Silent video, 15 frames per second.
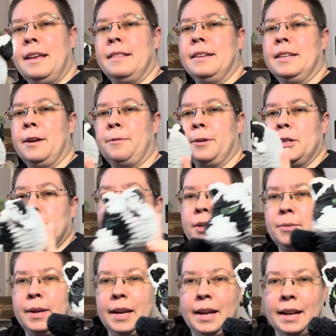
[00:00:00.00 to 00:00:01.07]
the difference
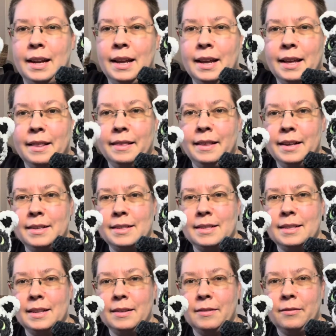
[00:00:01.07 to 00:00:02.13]
between this
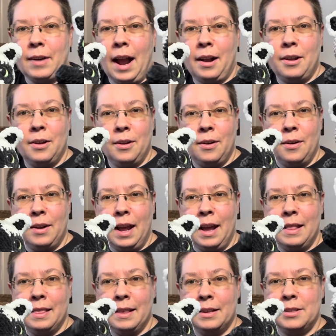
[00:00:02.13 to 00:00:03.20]
raccoon
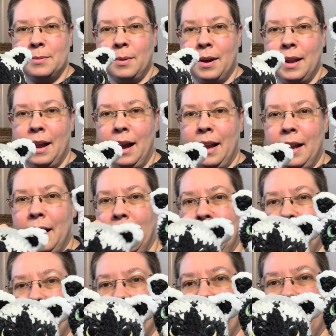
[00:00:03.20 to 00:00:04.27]
and this one. I kind
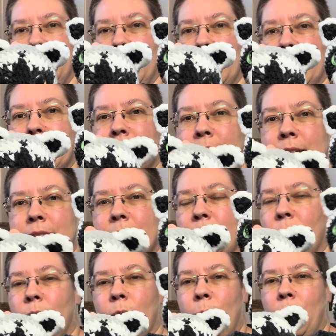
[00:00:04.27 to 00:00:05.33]
of did some
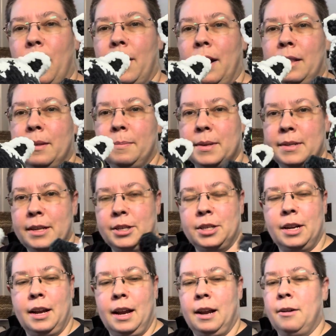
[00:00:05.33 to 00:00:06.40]
more work on the
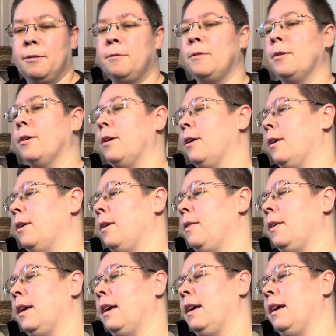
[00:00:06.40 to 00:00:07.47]
positioning for
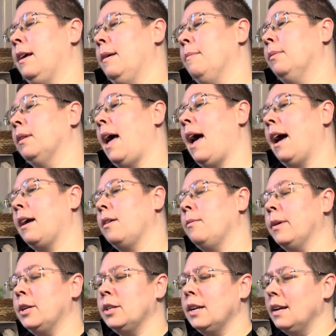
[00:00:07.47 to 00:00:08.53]
the black,
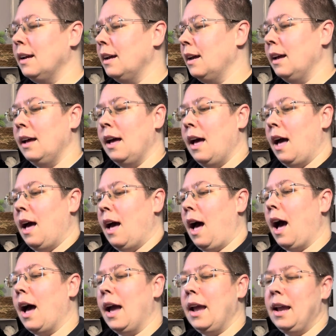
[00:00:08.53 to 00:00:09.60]
which
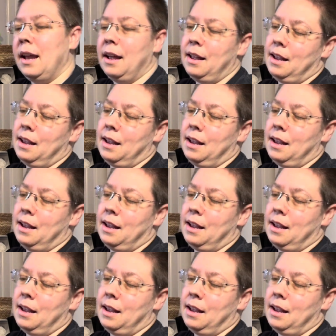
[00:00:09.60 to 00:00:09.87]
I'm